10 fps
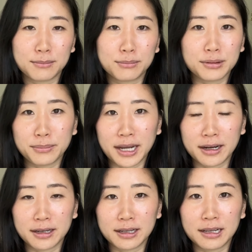
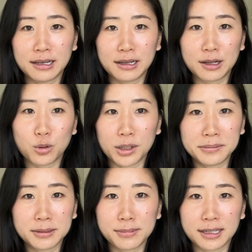prepared and
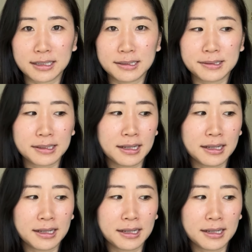equipped, because